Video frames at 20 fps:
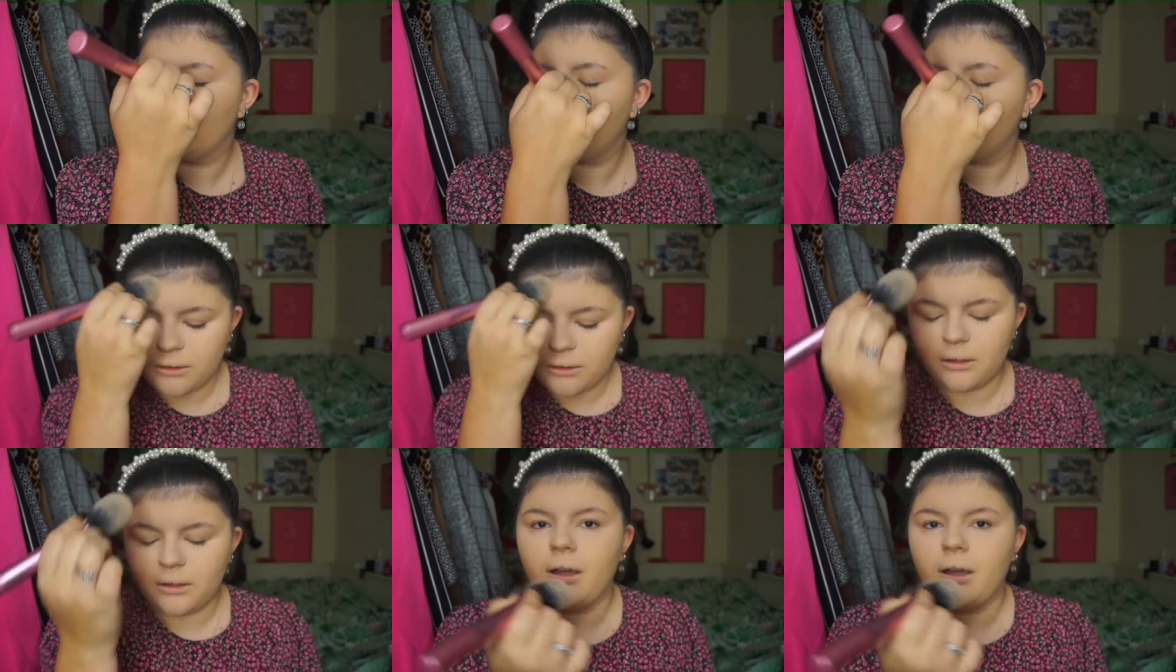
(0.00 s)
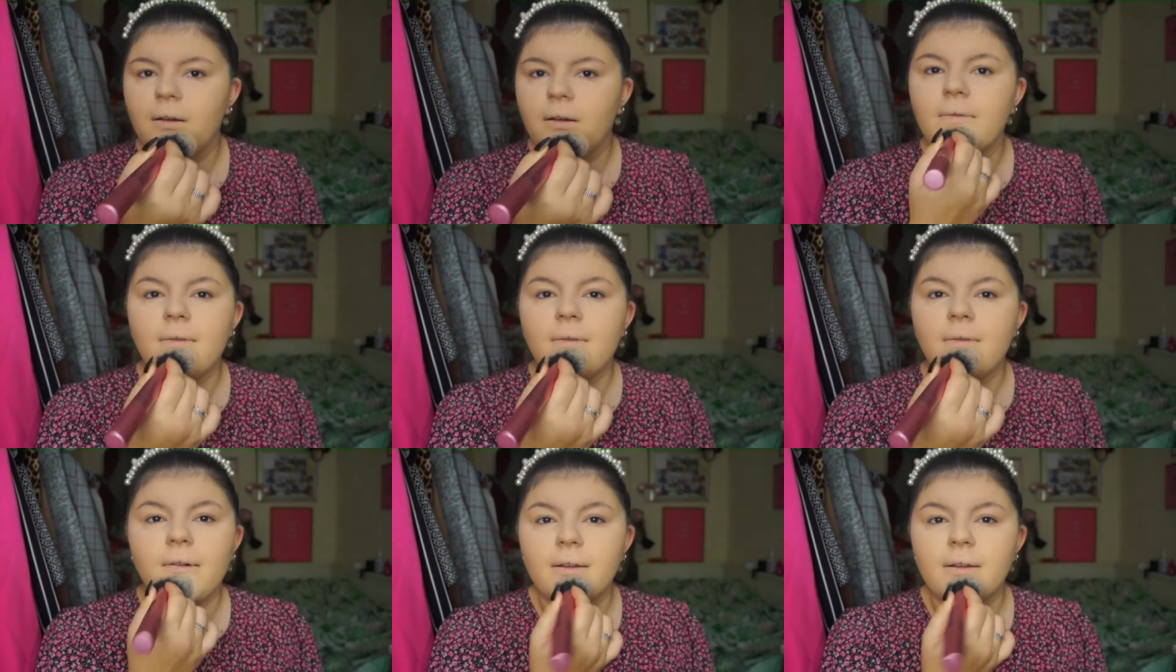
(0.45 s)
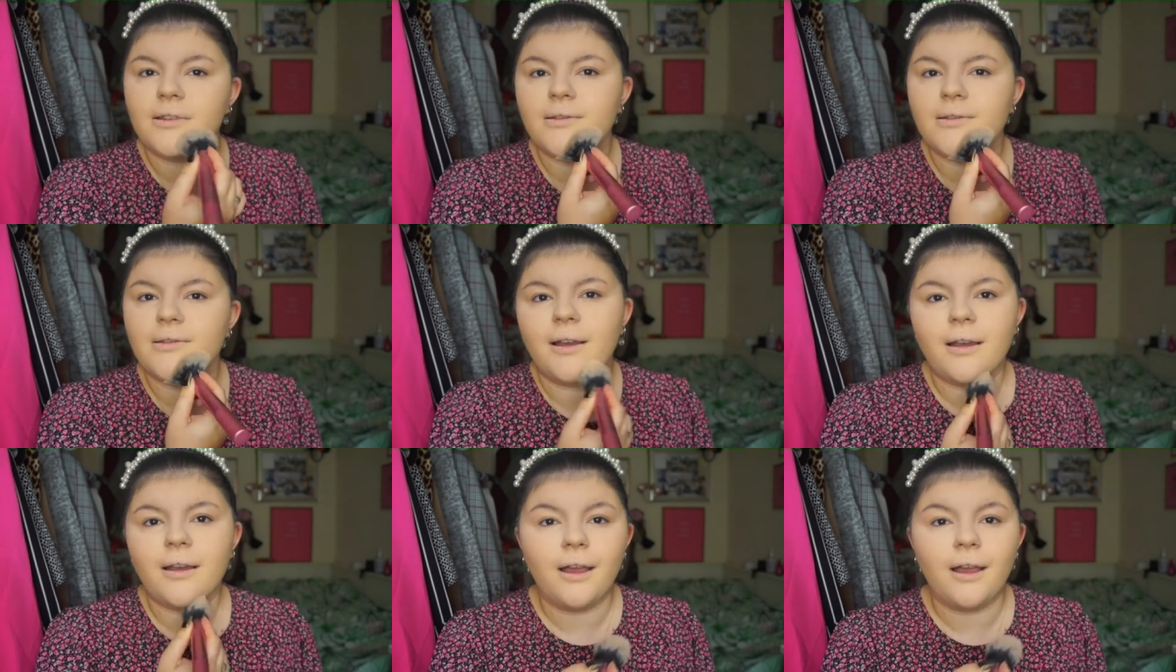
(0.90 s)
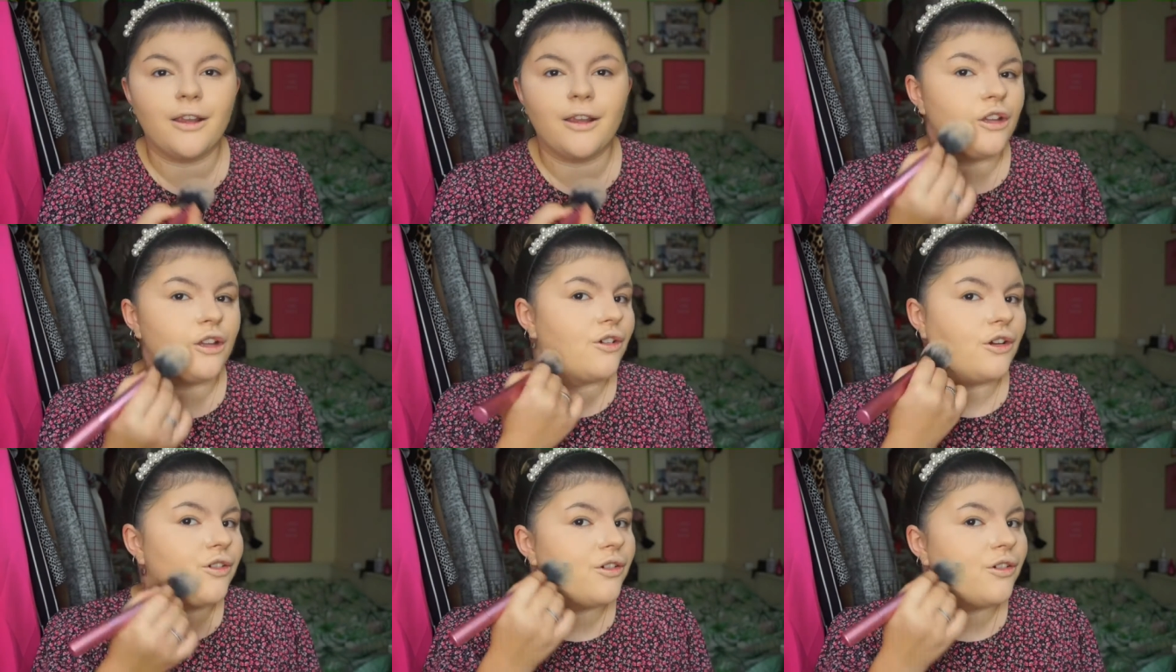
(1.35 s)
now whilst that kind
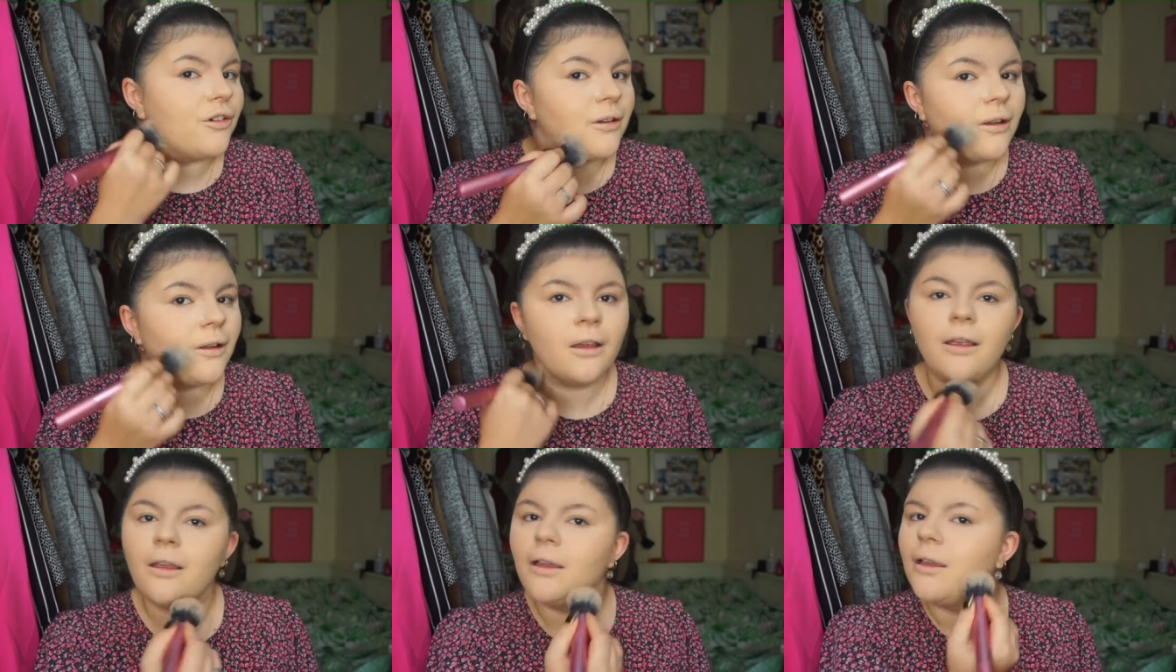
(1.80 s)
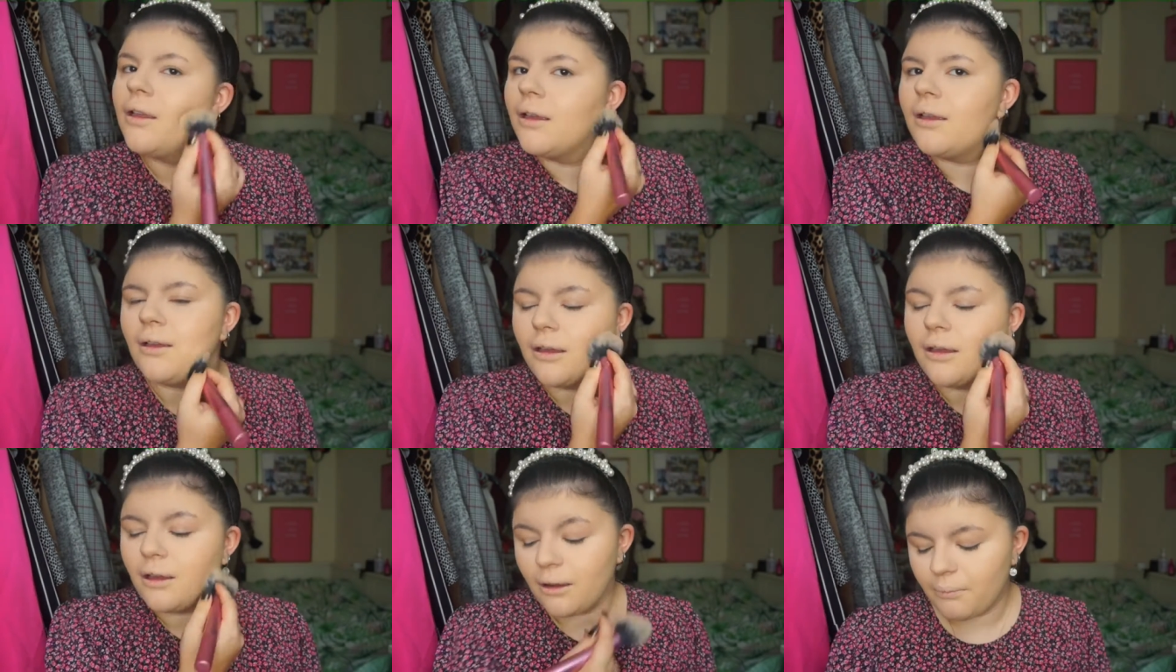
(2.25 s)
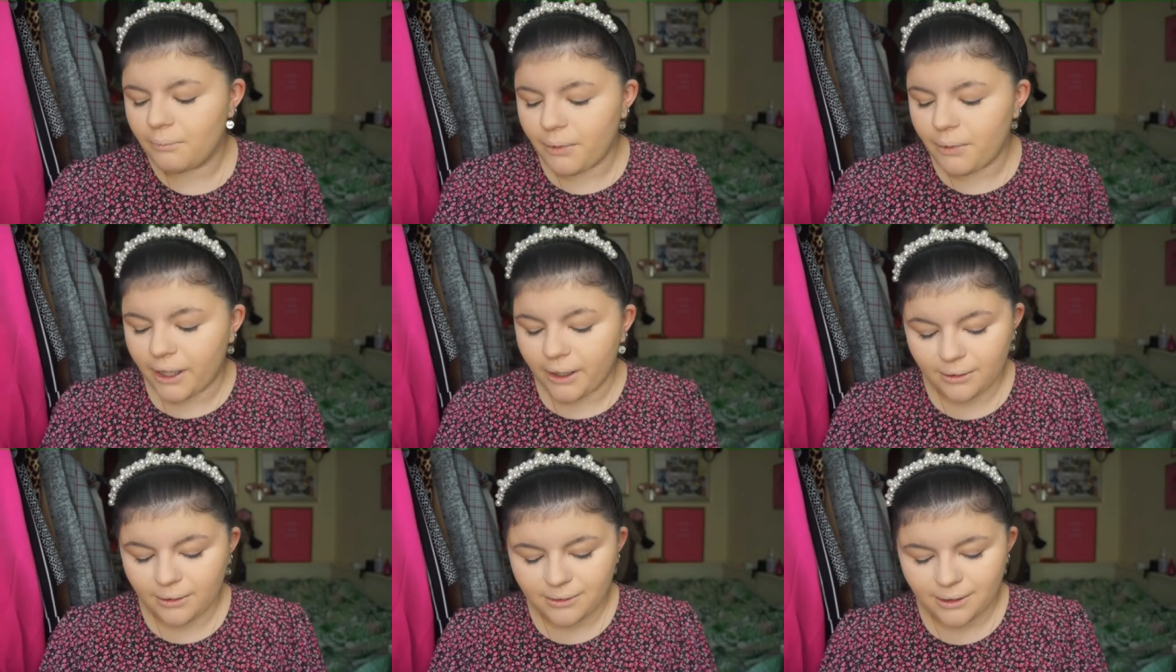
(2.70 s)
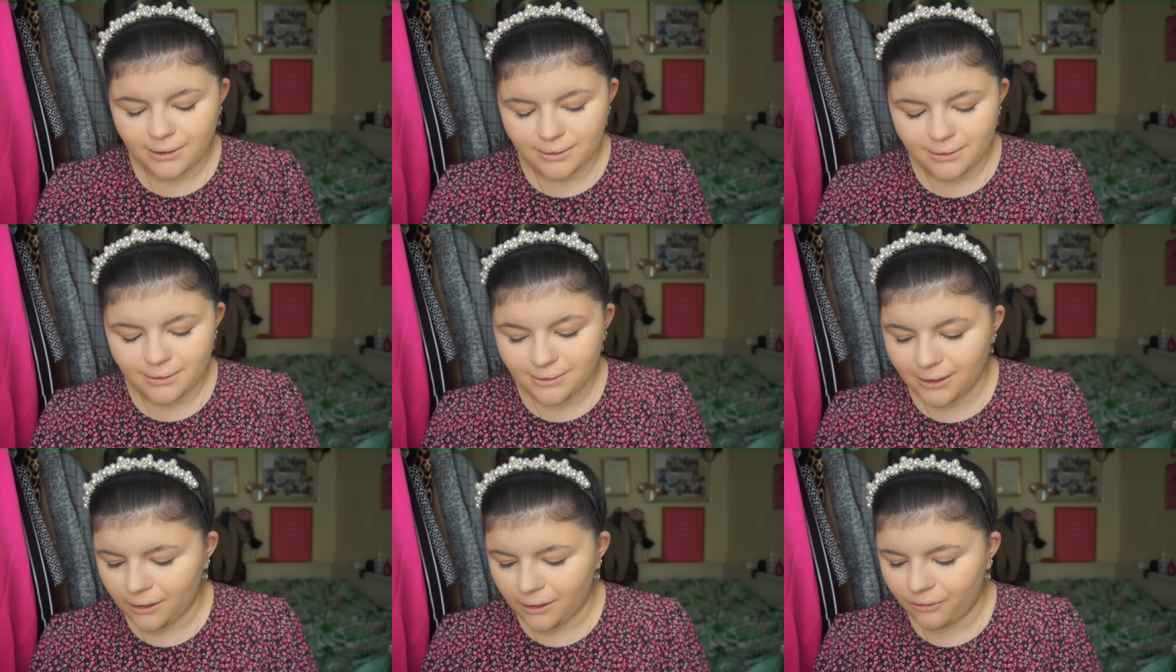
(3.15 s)
of bakes in
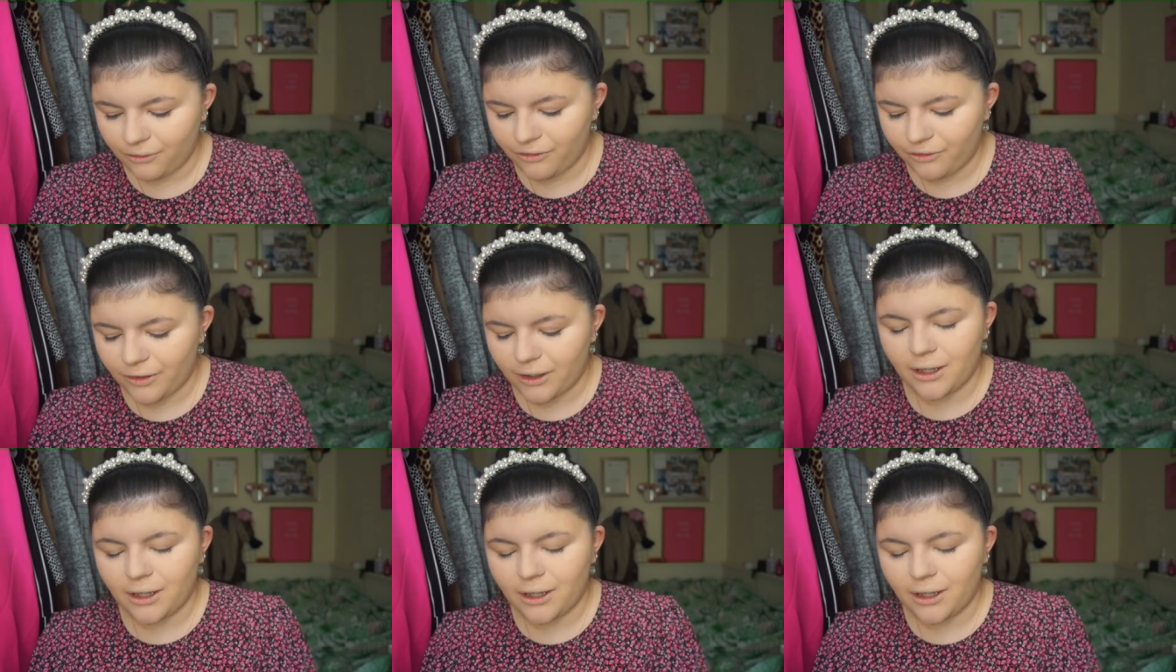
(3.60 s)
itself